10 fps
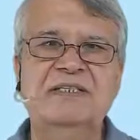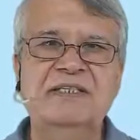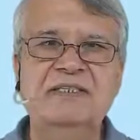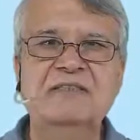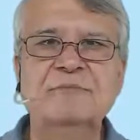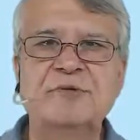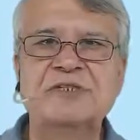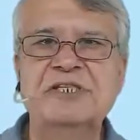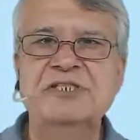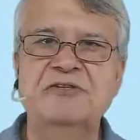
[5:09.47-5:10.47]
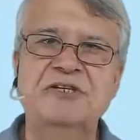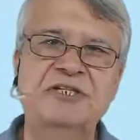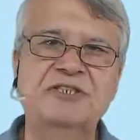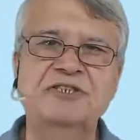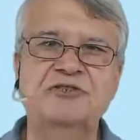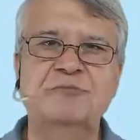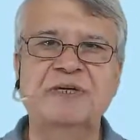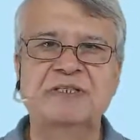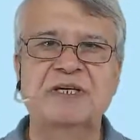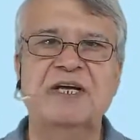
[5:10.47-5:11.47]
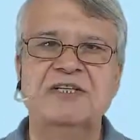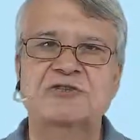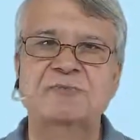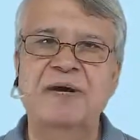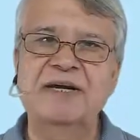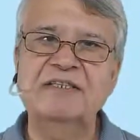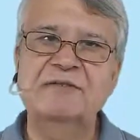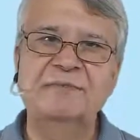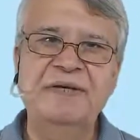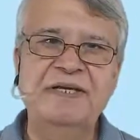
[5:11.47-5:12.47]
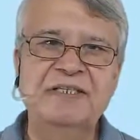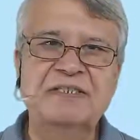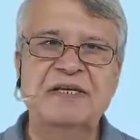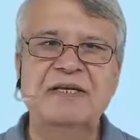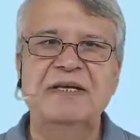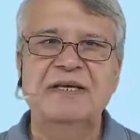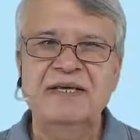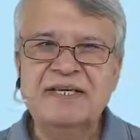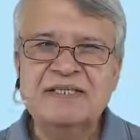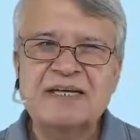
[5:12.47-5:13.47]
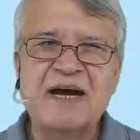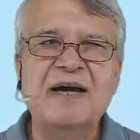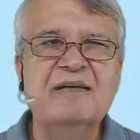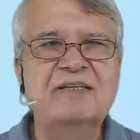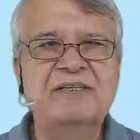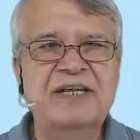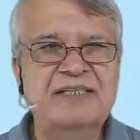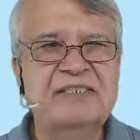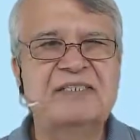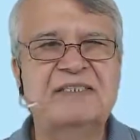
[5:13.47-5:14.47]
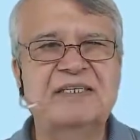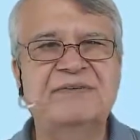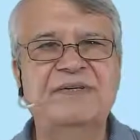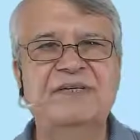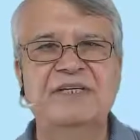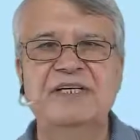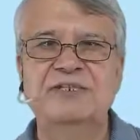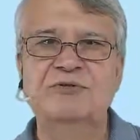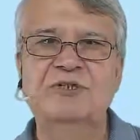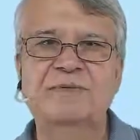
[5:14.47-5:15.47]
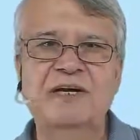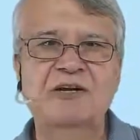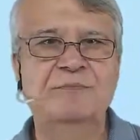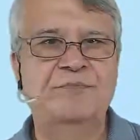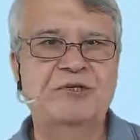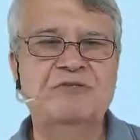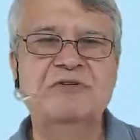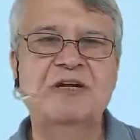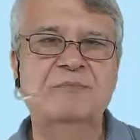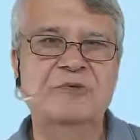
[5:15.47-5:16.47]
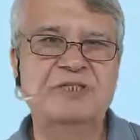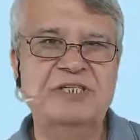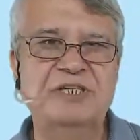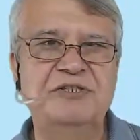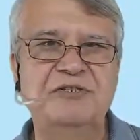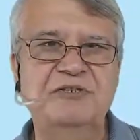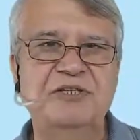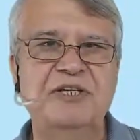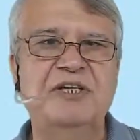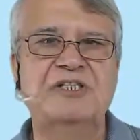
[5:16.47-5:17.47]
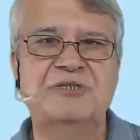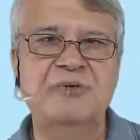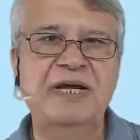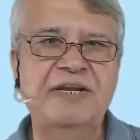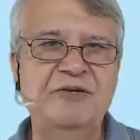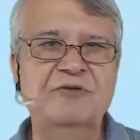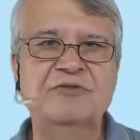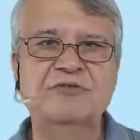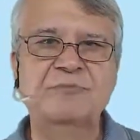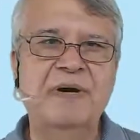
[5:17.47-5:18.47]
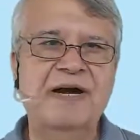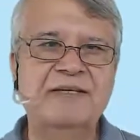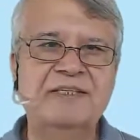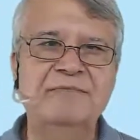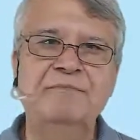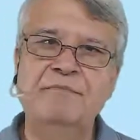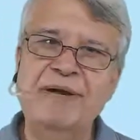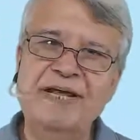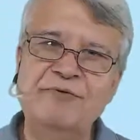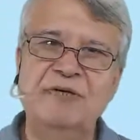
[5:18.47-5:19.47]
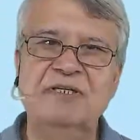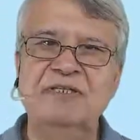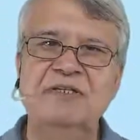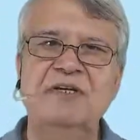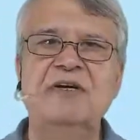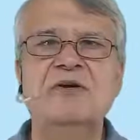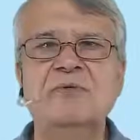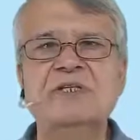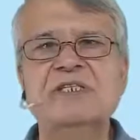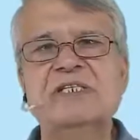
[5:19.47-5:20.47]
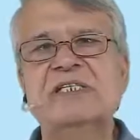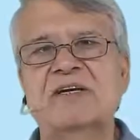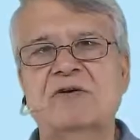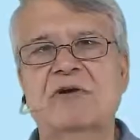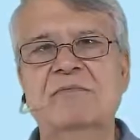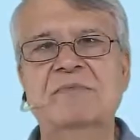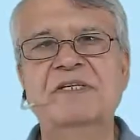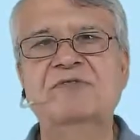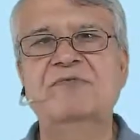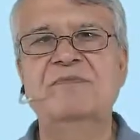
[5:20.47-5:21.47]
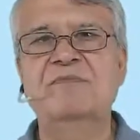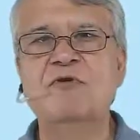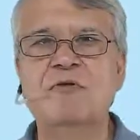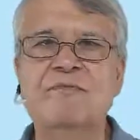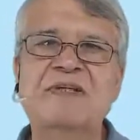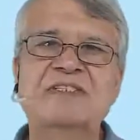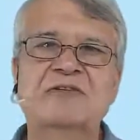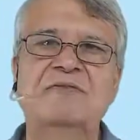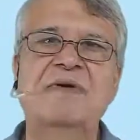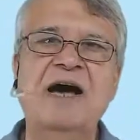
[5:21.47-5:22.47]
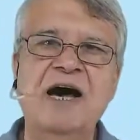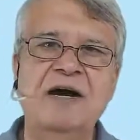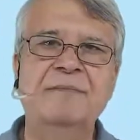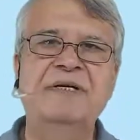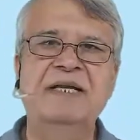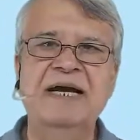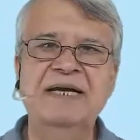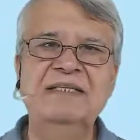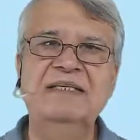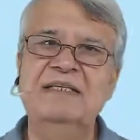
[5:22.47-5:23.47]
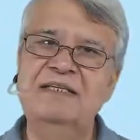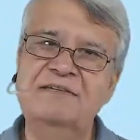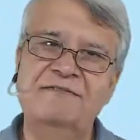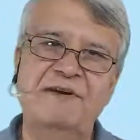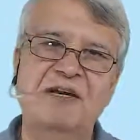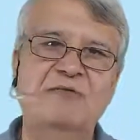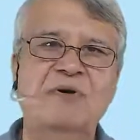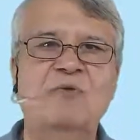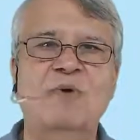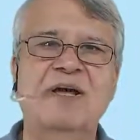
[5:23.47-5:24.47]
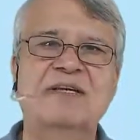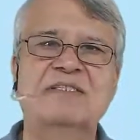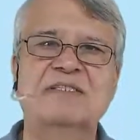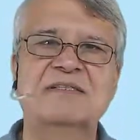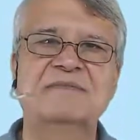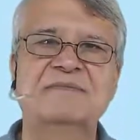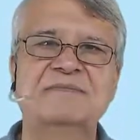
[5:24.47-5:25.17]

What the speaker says: ideal precision instrument to mark the beats, it is highly necessary to develop personal precision to get used to mark them manually, which is accomplished with movements of arm and hand in the following ways.